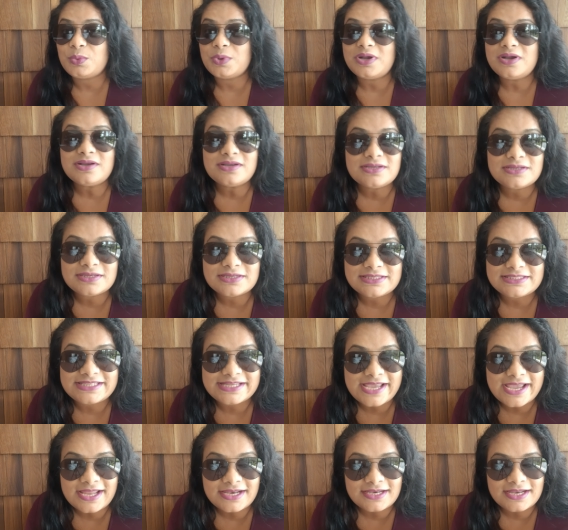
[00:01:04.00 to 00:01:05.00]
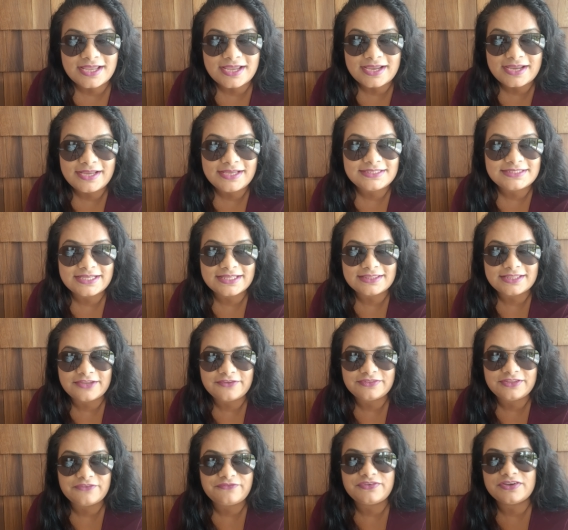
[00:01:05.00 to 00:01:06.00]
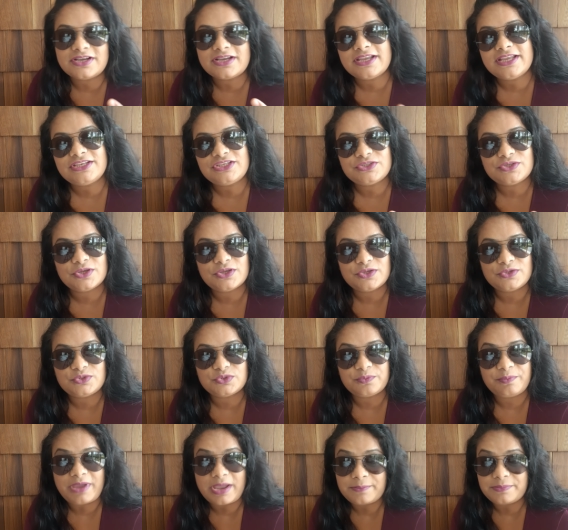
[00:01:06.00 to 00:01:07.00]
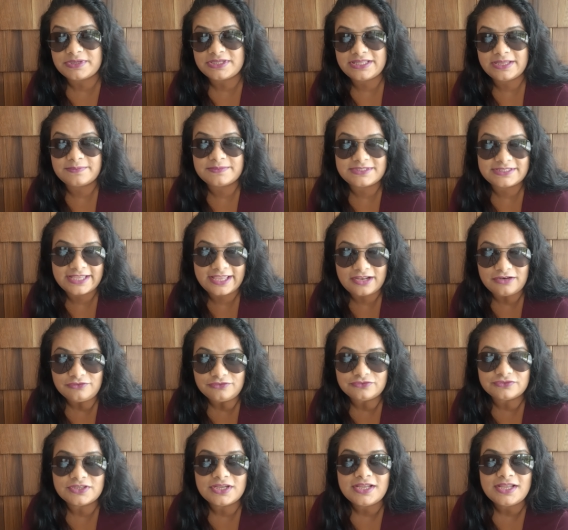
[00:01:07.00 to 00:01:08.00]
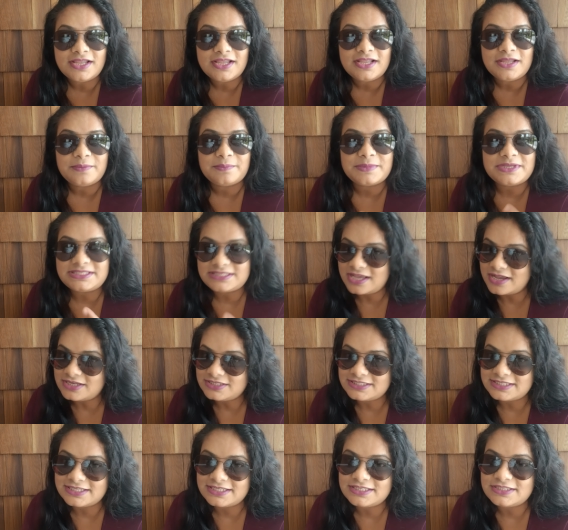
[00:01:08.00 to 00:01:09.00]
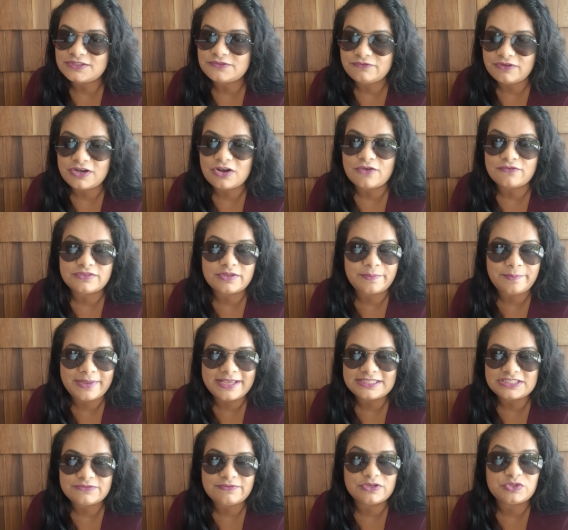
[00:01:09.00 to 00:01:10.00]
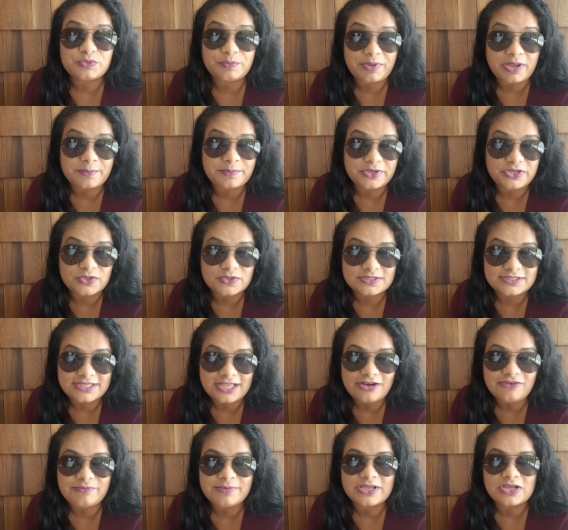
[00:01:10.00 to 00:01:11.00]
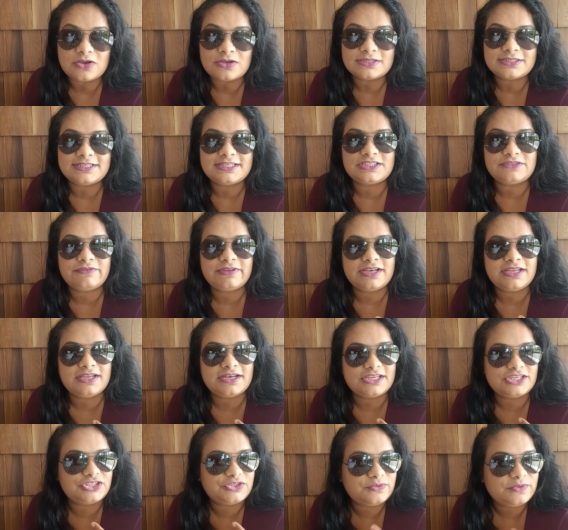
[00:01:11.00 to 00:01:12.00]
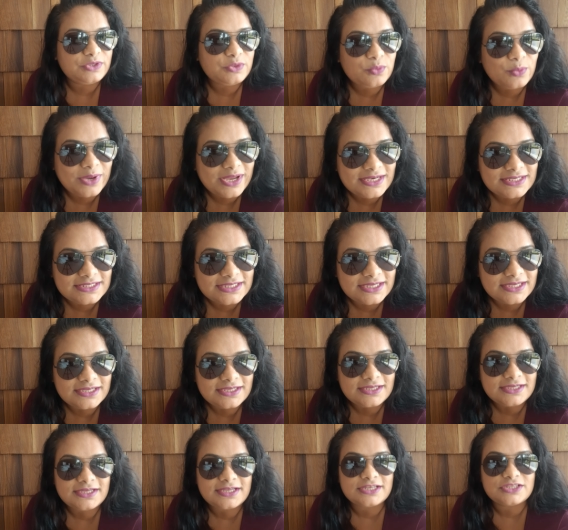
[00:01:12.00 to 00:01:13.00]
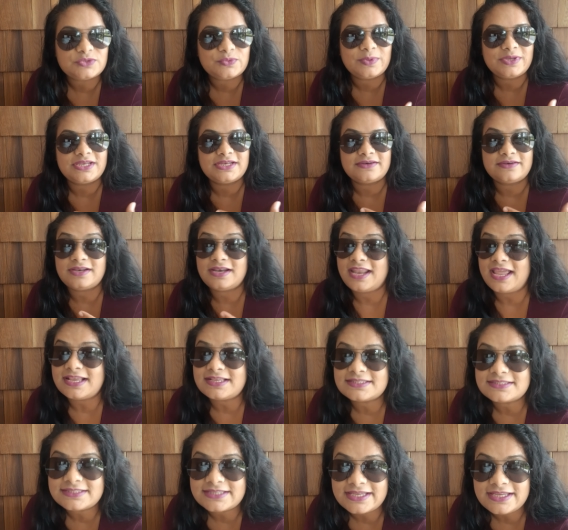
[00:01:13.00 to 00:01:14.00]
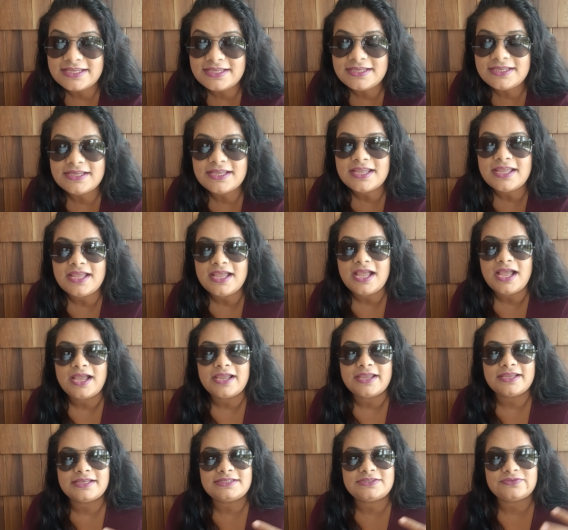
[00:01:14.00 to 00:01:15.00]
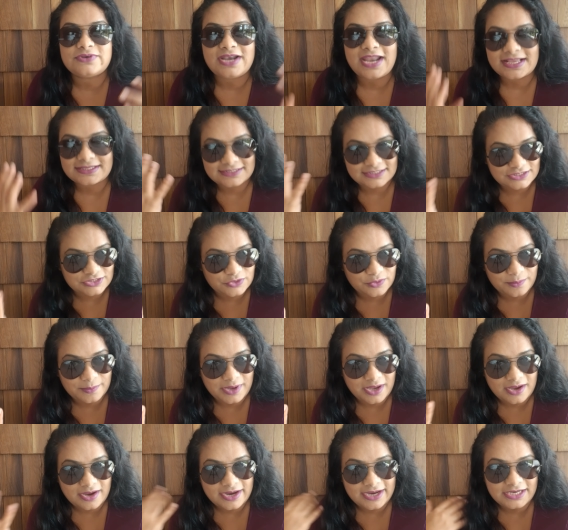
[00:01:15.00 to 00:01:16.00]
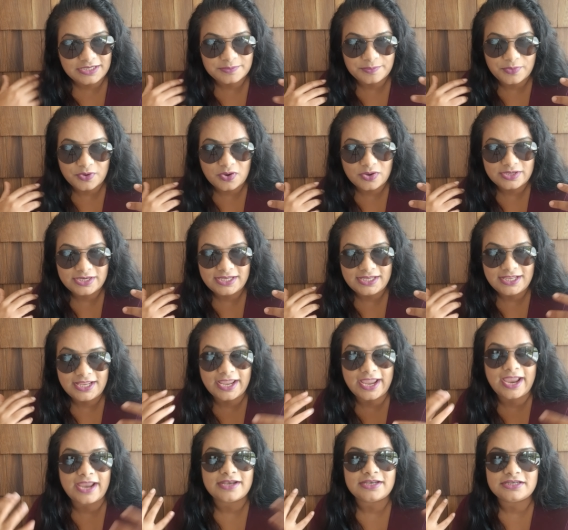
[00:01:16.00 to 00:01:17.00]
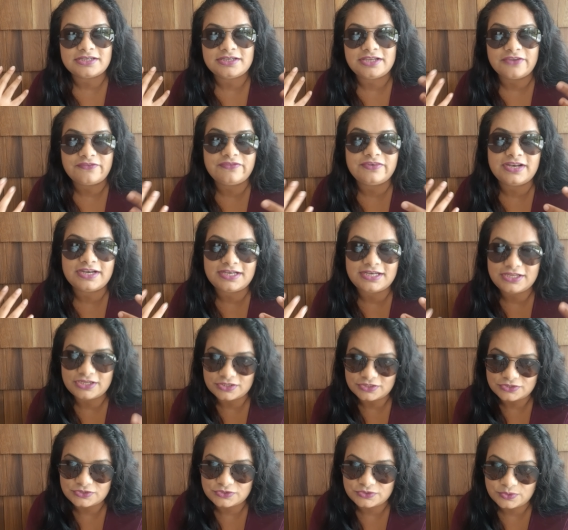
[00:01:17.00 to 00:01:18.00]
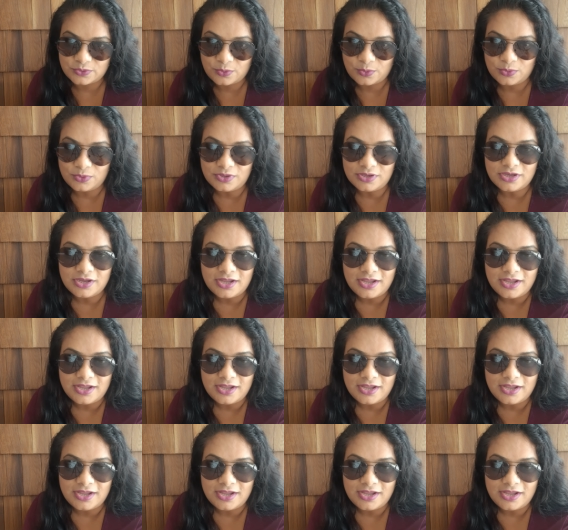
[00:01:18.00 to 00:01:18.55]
work day and night and they forget to pamper themselves. Massage is one of the best way to pamper yourself because it's very rejuvenating, it's very relaxing, it relaxes your mind, body, and definitely a soul.